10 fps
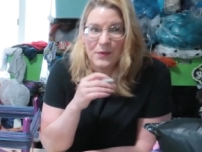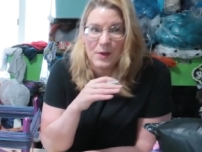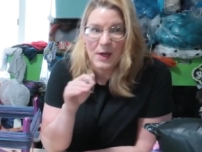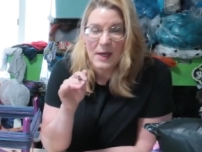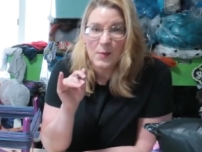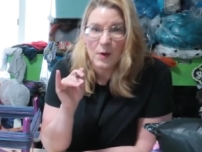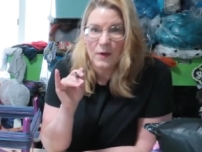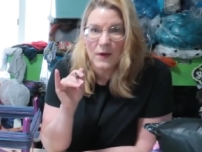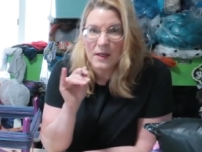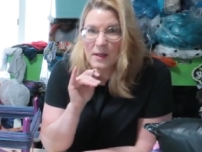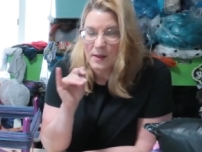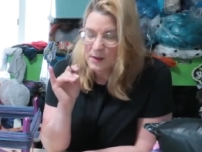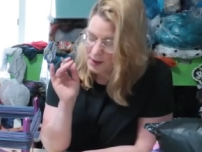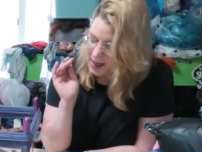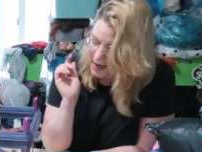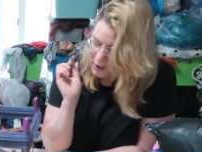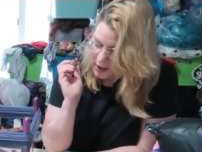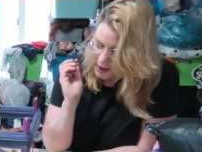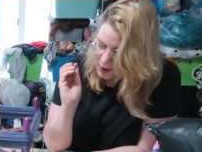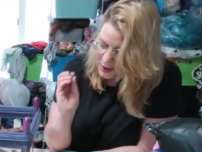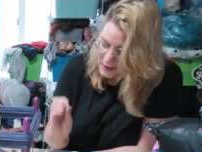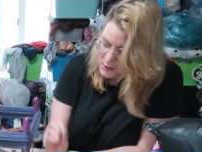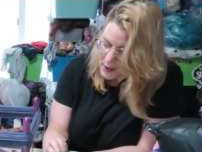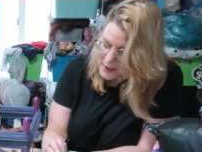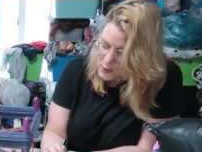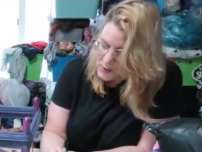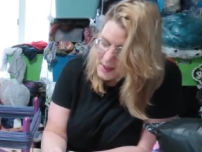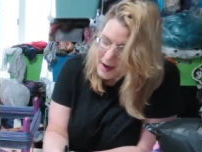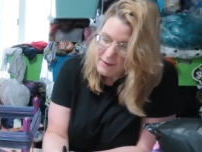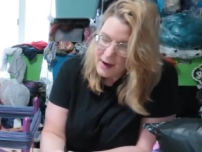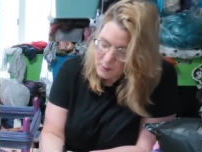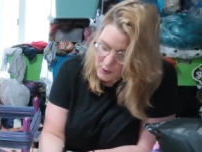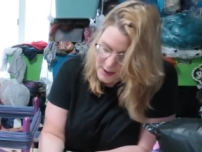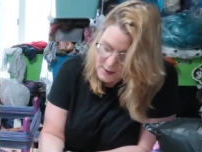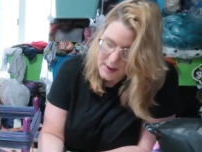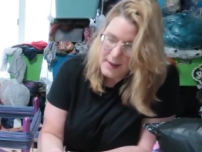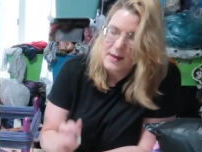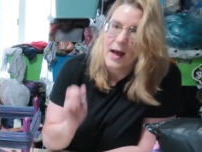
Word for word: stays perfect, doesn't dye or anything. So I used Tyvek bracelets.